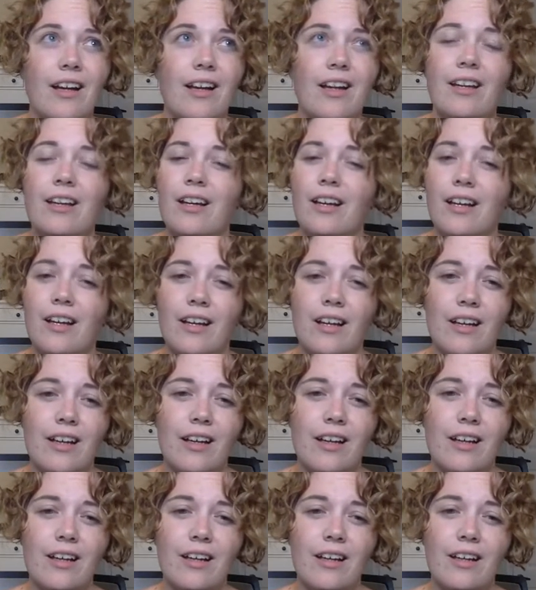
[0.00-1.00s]

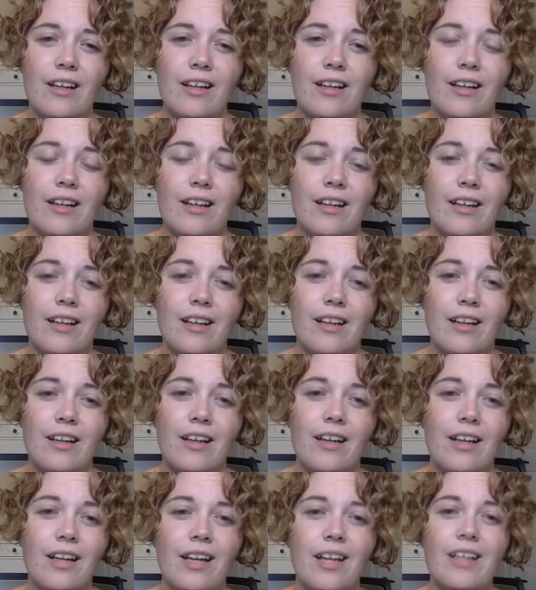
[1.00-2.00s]

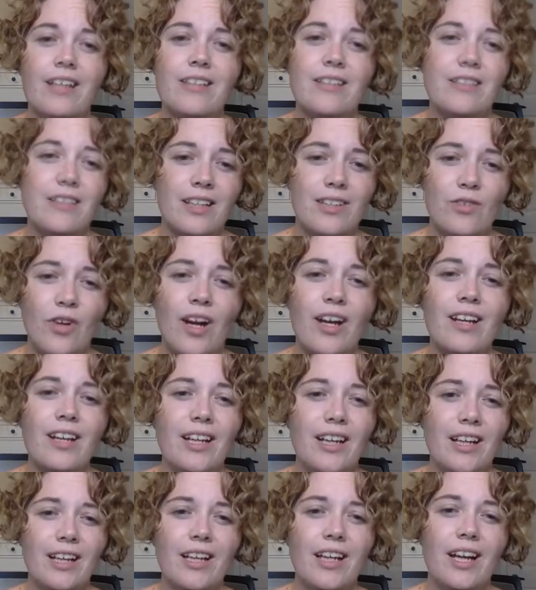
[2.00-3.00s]
It's trying to
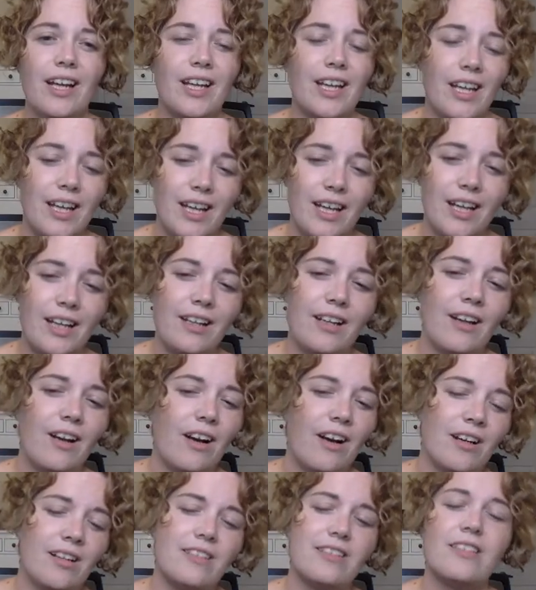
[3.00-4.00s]
get a kid
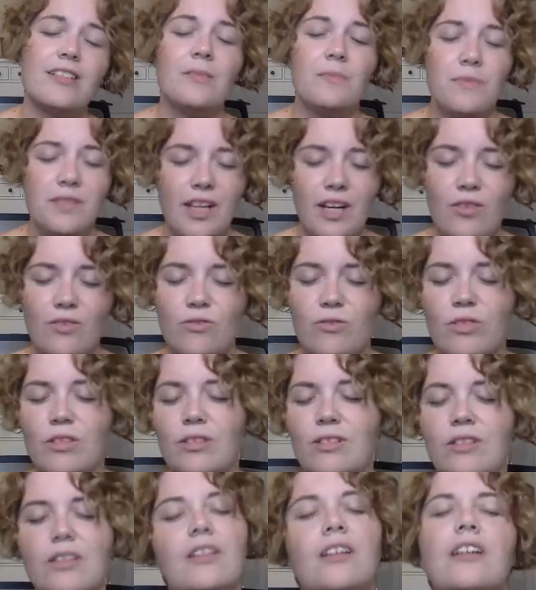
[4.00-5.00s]
on a sleep
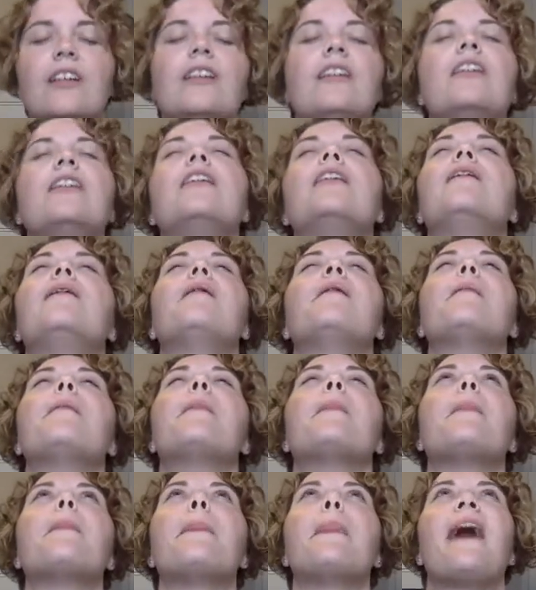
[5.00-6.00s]
schedule
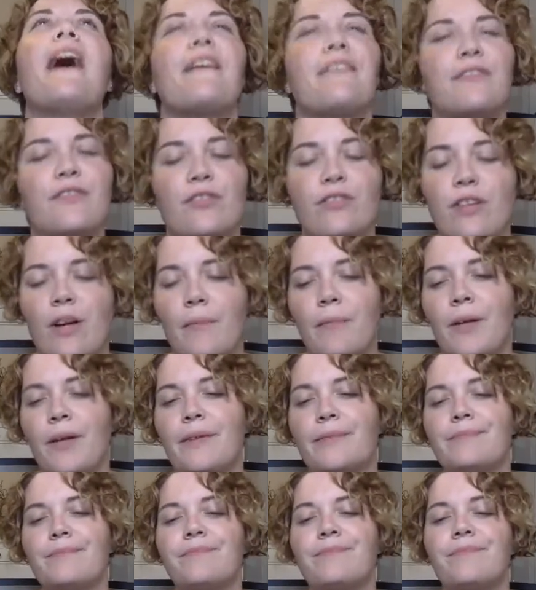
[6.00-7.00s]
after
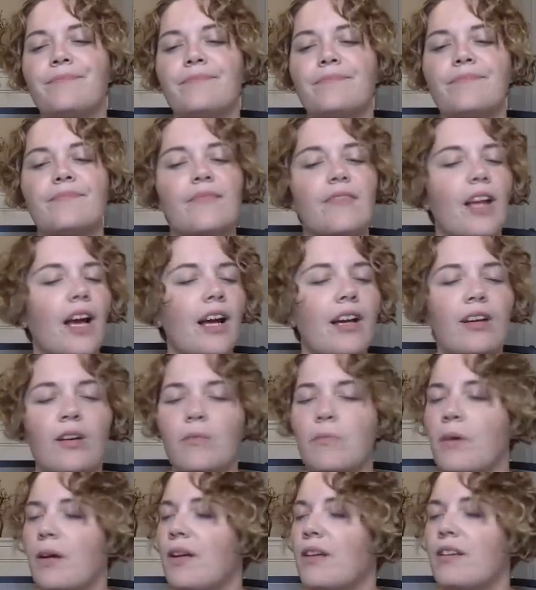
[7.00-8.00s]
summer. I
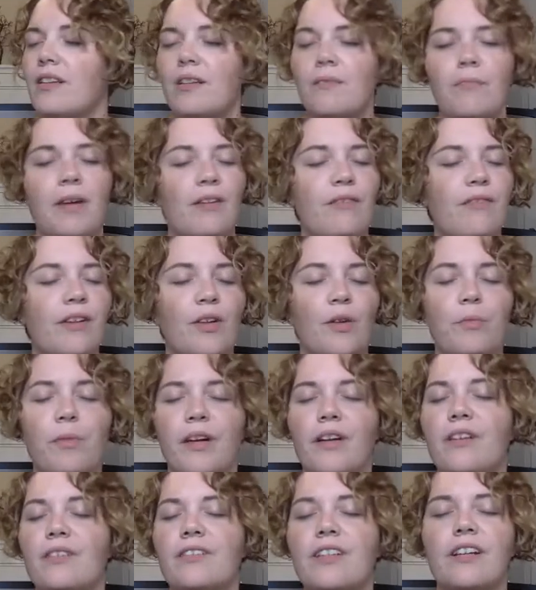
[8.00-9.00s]
know my fellow
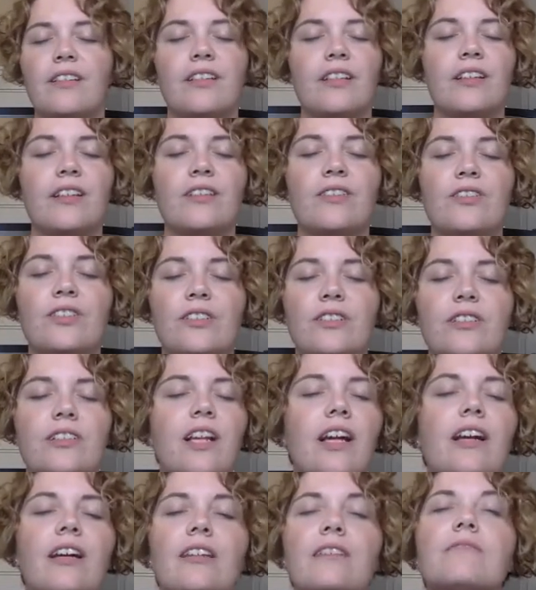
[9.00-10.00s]
parents out there are just
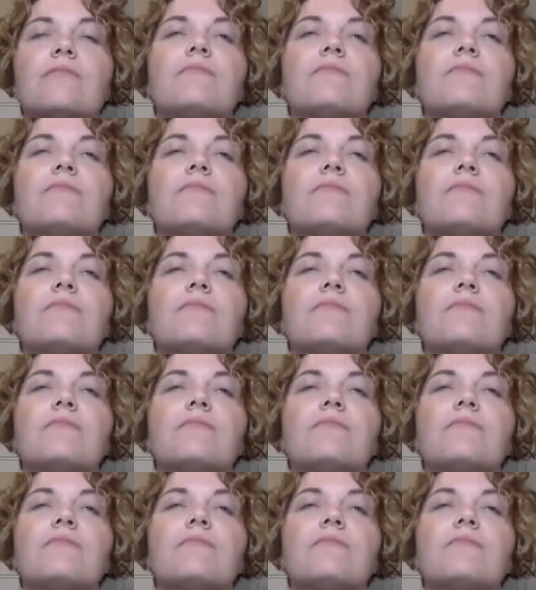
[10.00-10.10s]
as